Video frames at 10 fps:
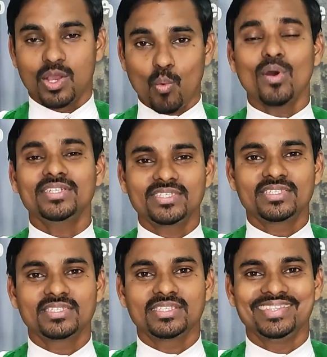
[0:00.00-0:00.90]
What
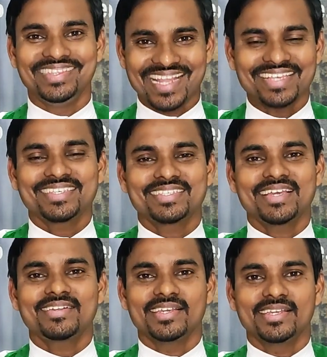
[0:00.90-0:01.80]
is
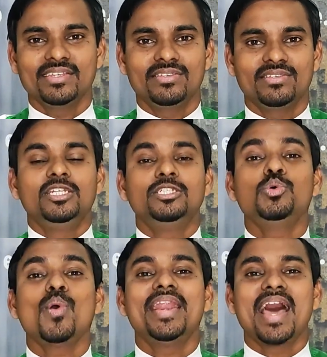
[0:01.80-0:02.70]
necessary is
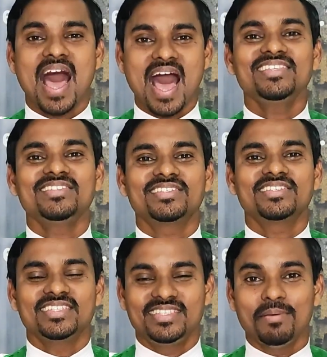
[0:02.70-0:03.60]
to
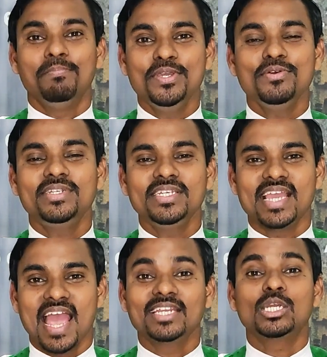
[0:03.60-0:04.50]
enhance the
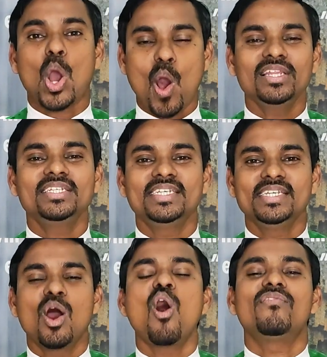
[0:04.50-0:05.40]
beauty and
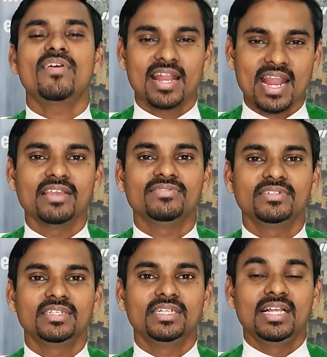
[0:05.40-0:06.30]
quality of our life.
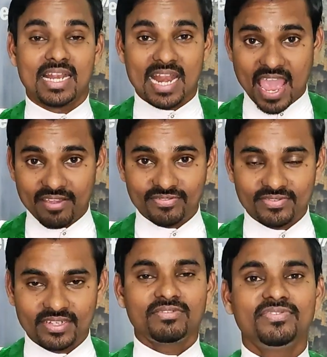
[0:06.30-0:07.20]
Life
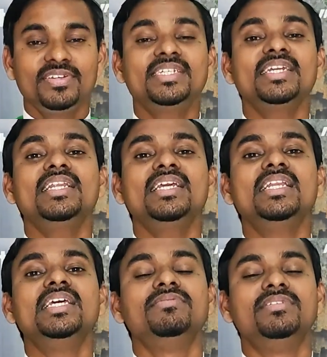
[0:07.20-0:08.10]
fittingly
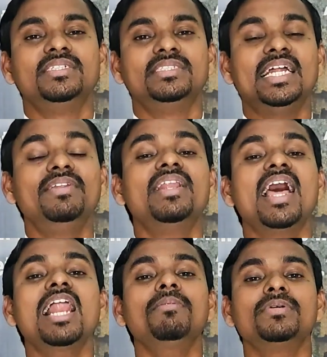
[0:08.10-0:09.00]
lived that will
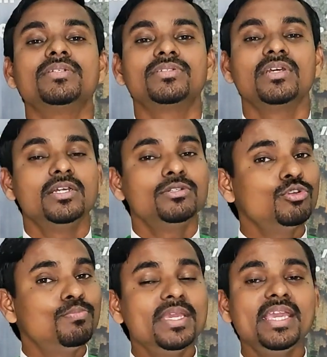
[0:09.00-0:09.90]
help us
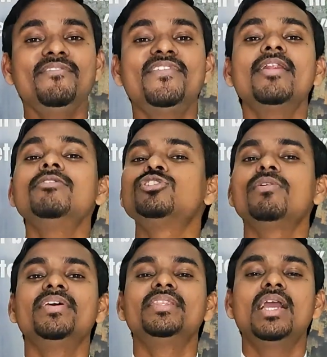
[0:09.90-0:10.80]
to be in
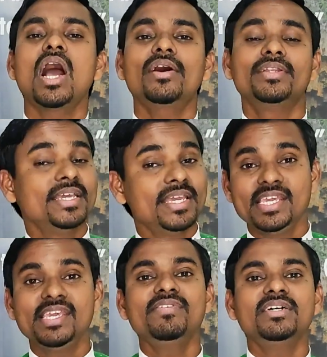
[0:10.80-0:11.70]
fellowship with God
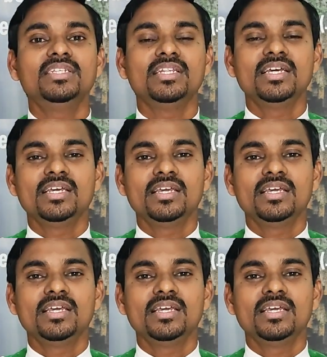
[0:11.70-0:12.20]
even